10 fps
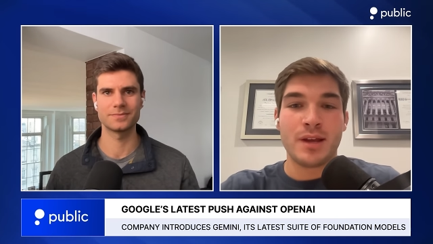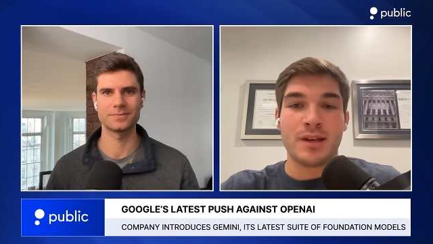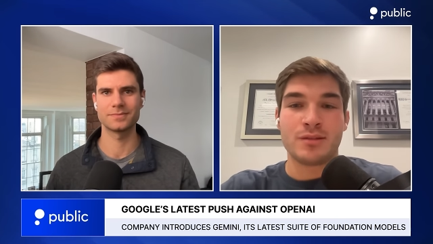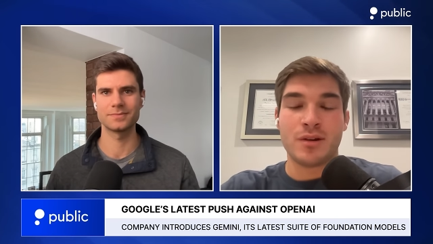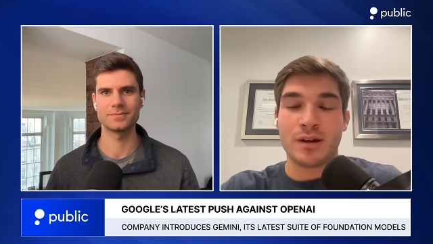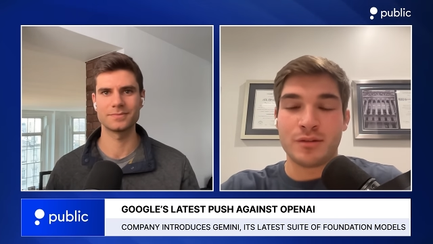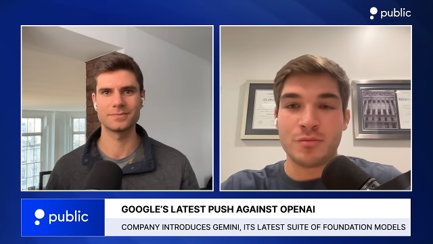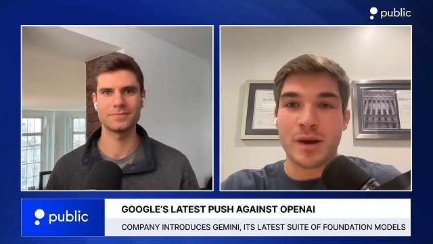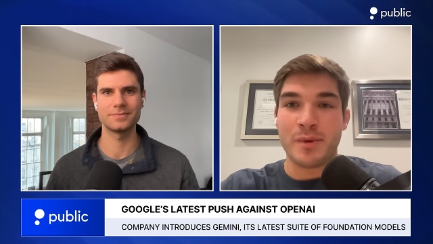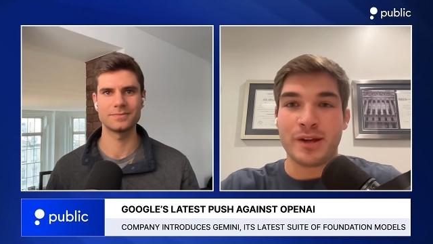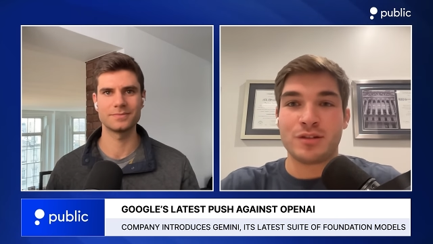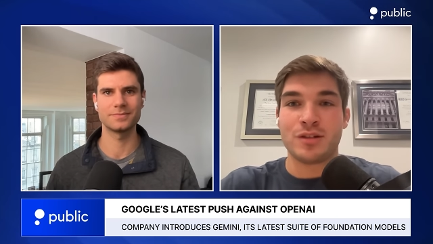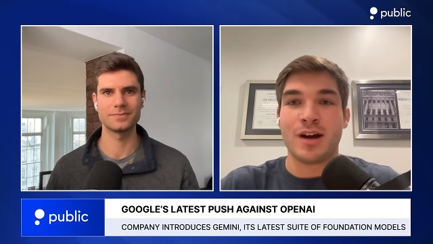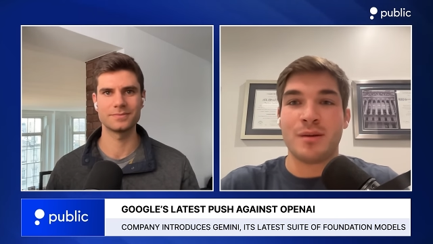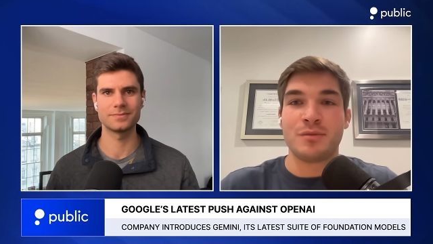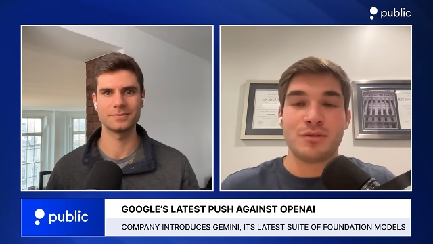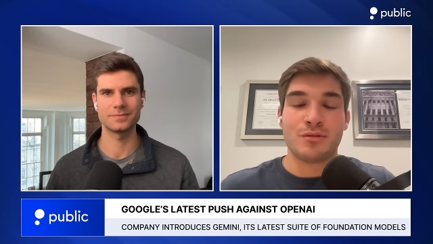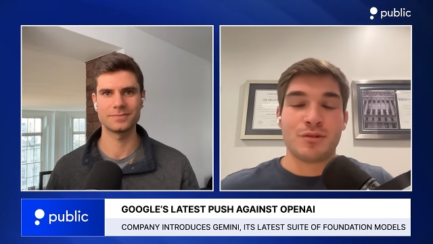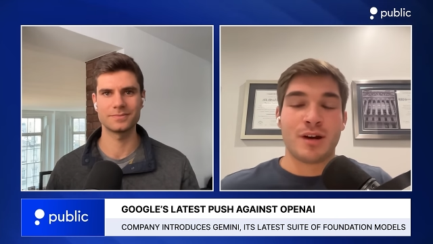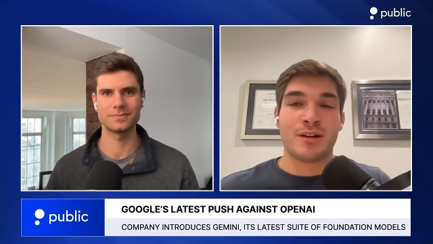Speaker 1: And so I'll do my best job to
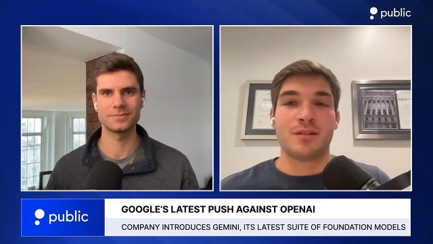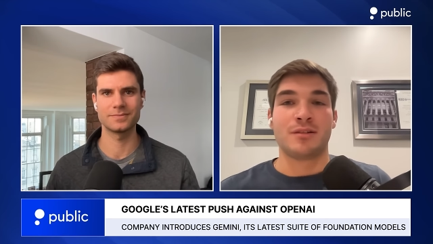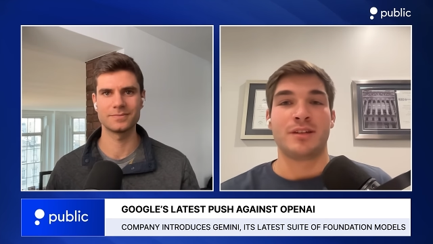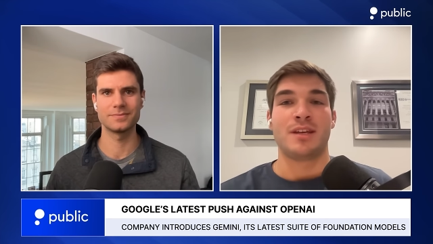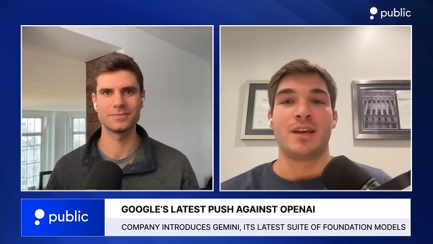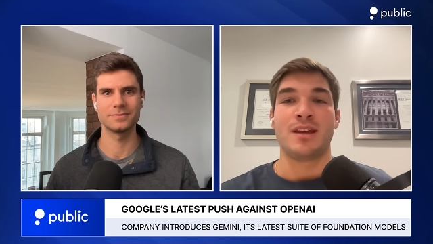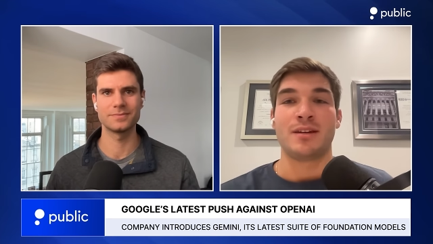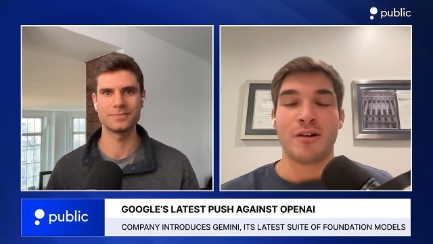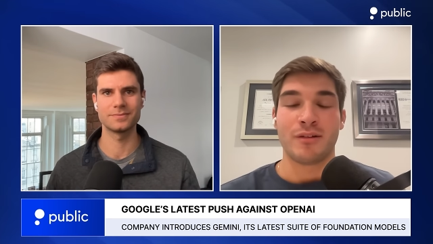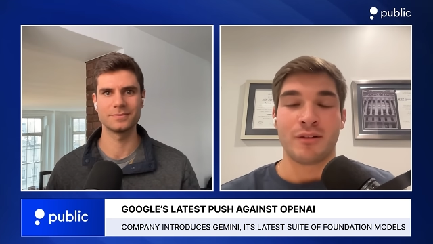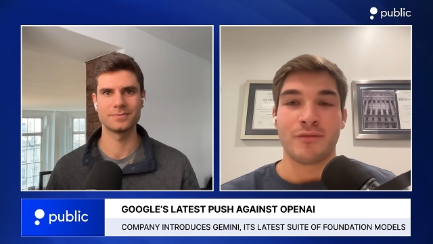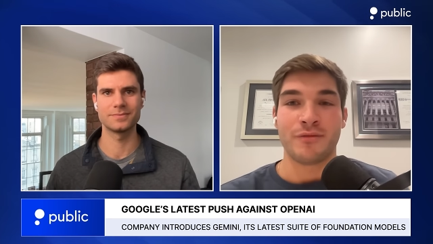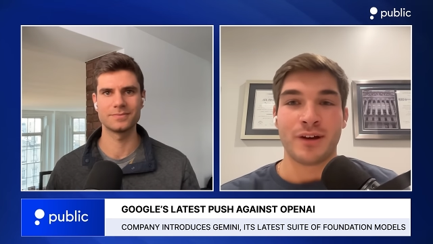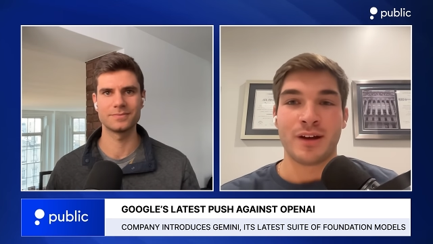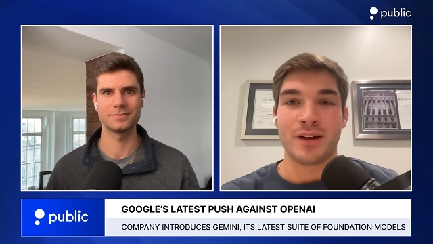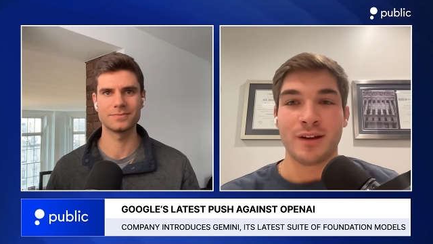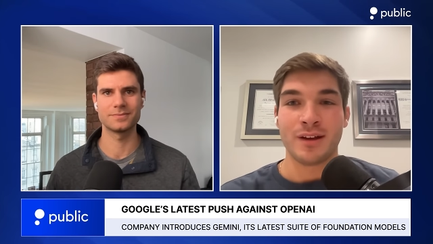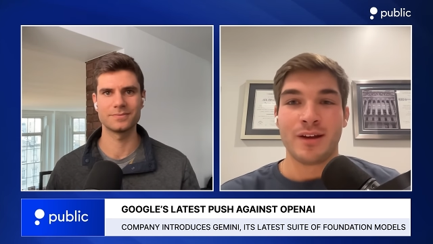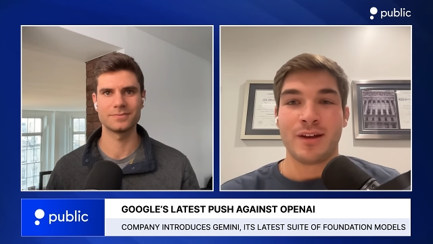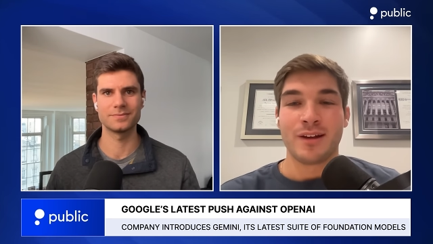try to delineate all of, uh,
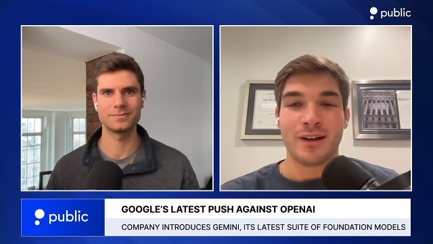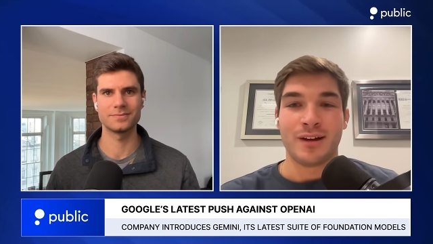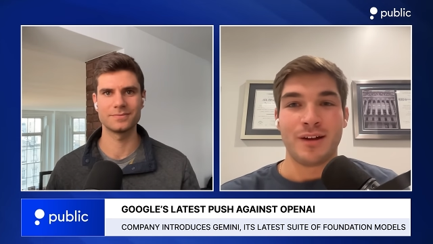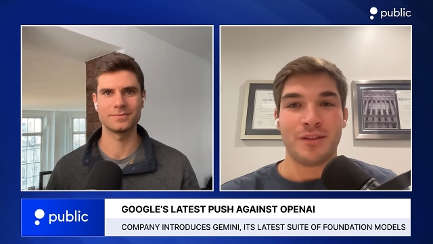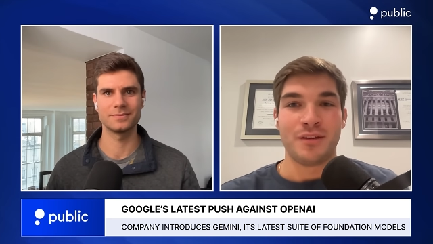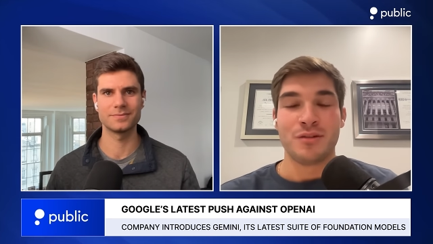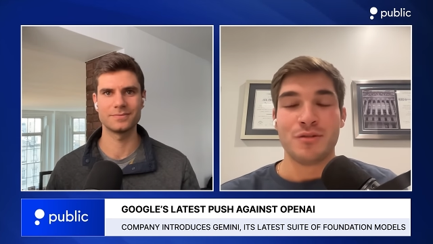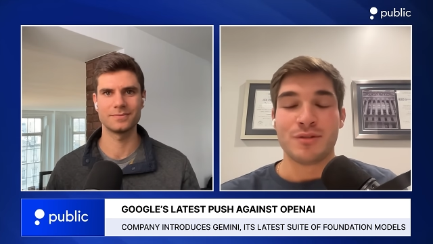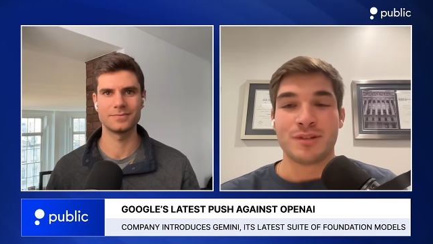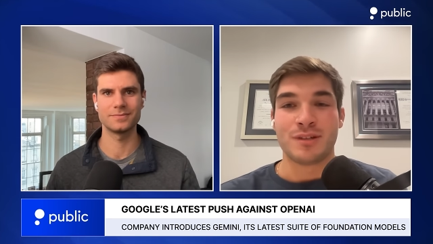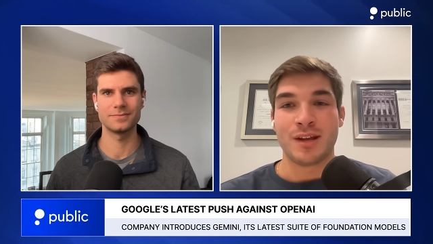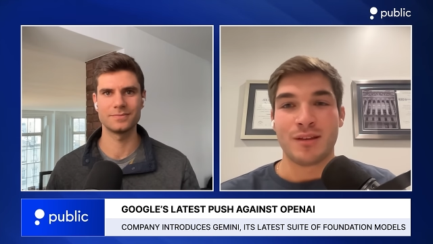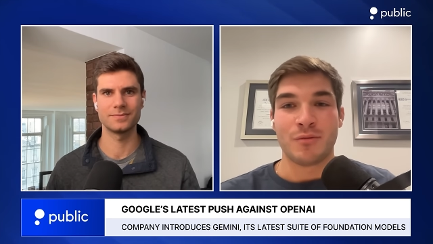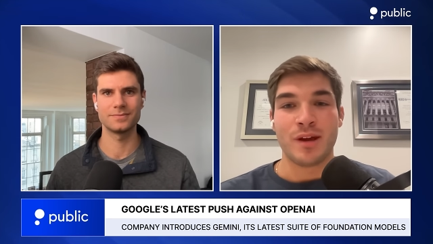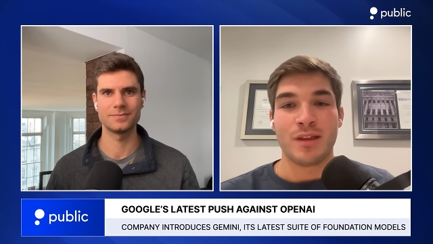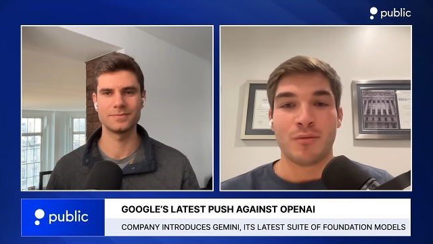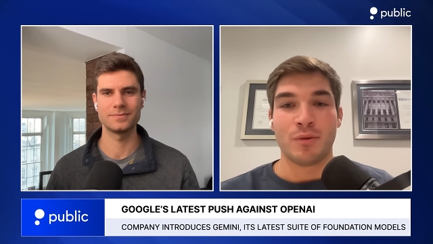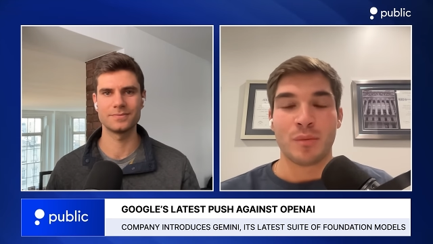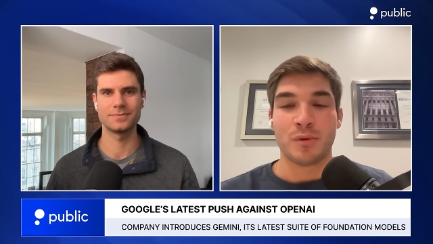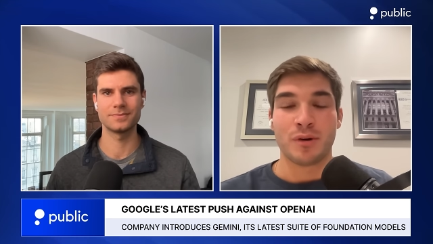uh of the news and, and the way that
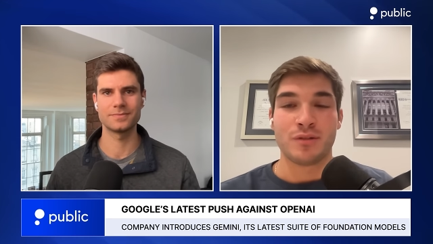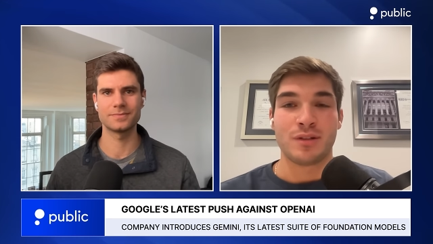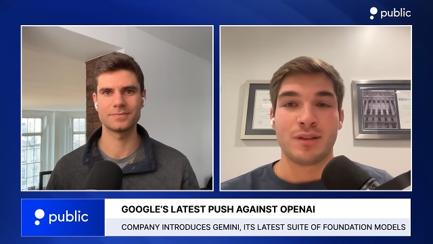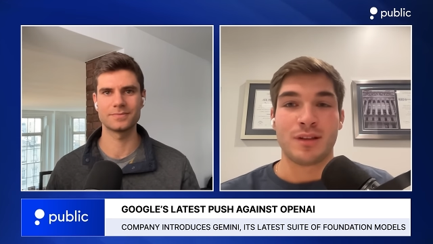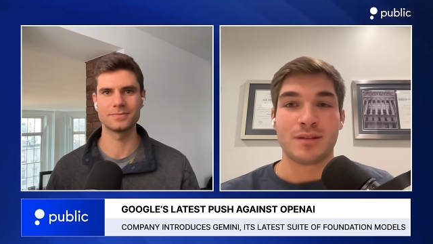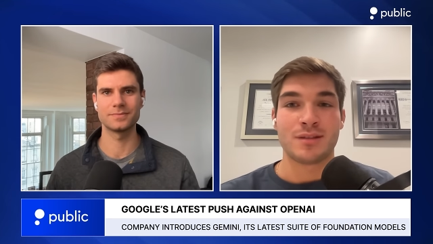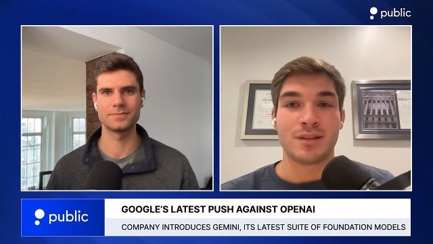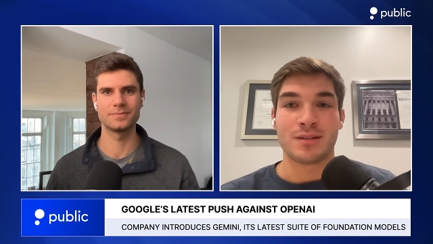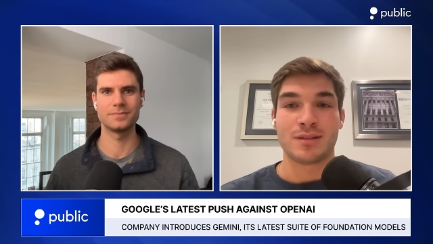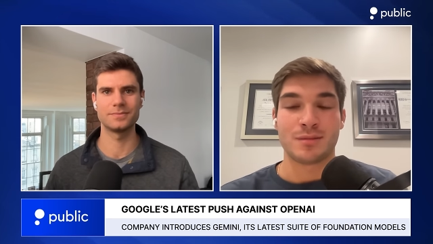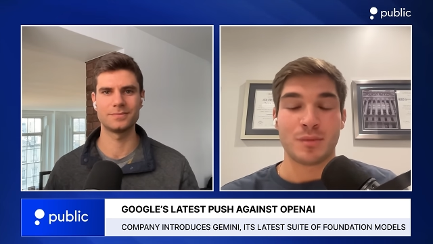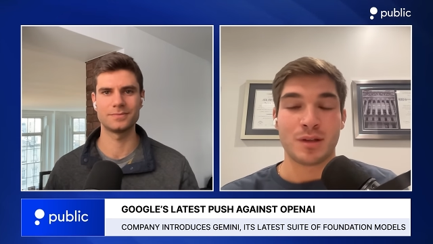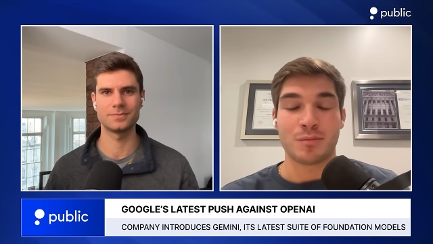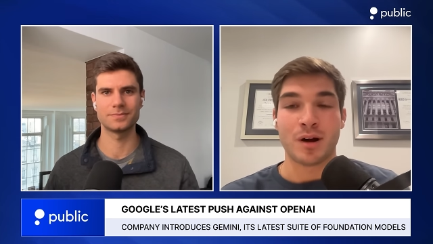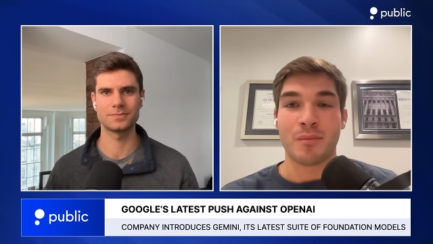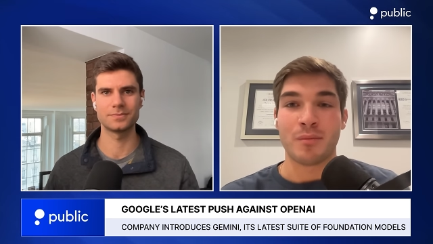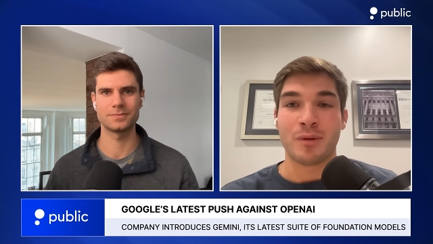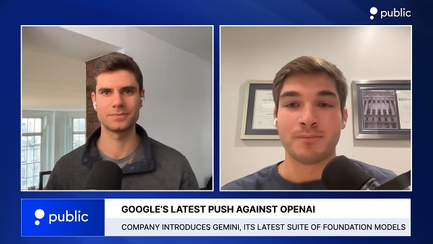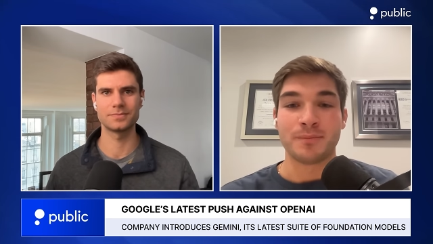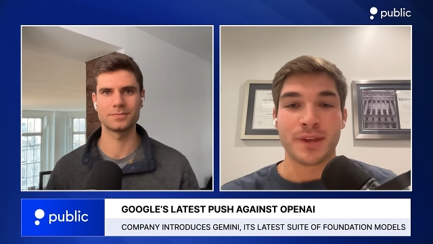we're approaching this, this, this problem.